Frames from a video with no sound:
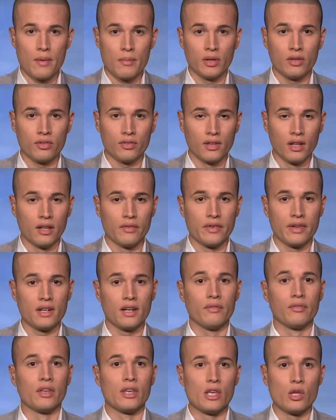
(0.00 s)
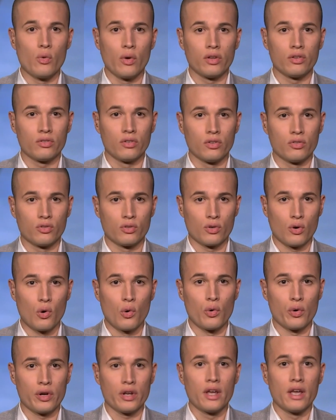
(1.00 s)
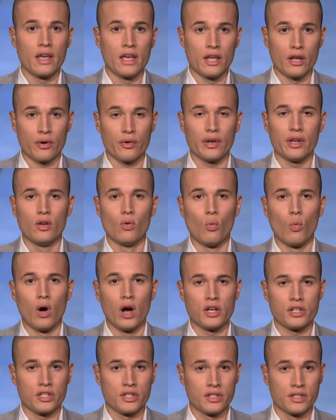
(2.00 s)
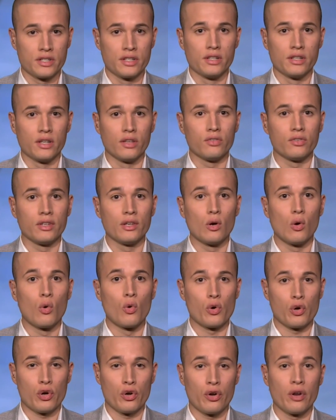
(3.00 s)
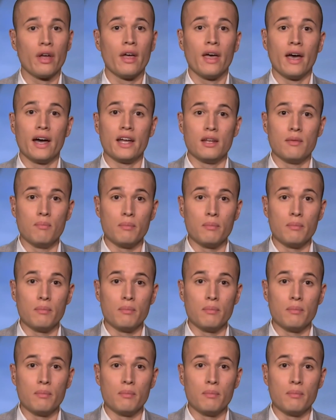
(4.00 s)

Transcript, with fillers: Emmett Sullivan of the U S District Court here in Washington, D C ordered an